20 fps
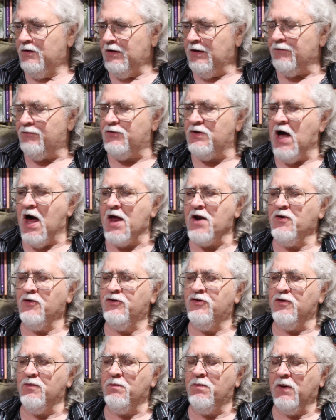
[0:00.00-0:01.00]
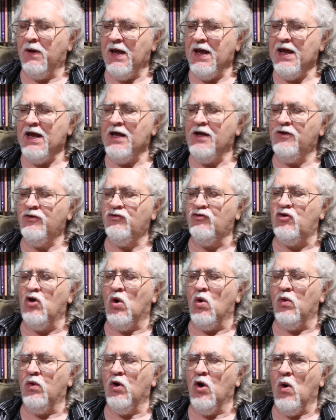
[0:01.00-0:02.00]
if Donaldson plays,
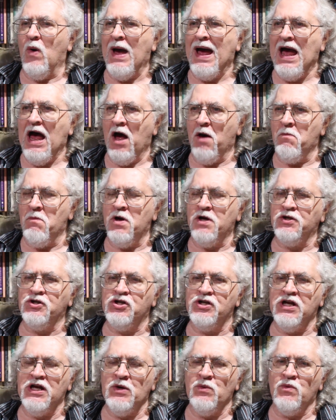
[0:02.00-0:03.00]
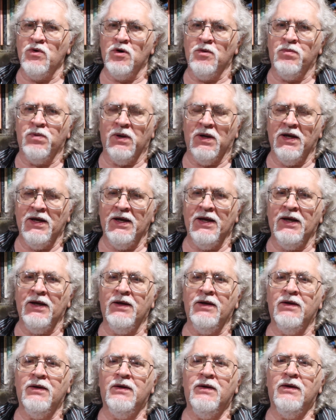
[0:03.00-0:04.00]
don't know how much he will
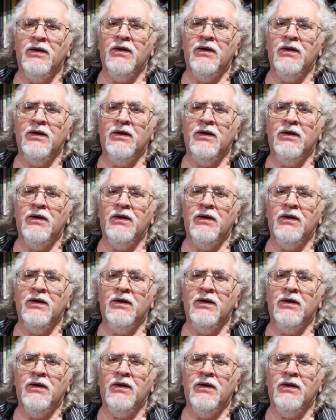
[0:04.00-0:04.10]
play.